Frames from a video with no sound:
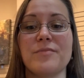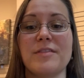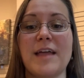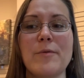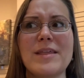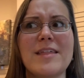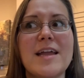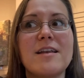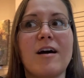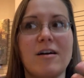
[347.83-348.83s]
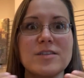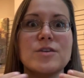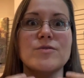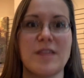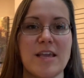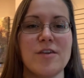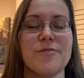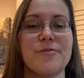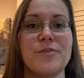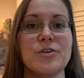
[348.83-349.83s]
That way then also thinking
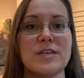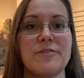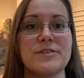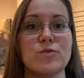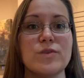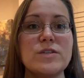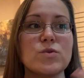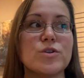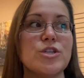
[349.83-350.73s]
of yourself as a resource,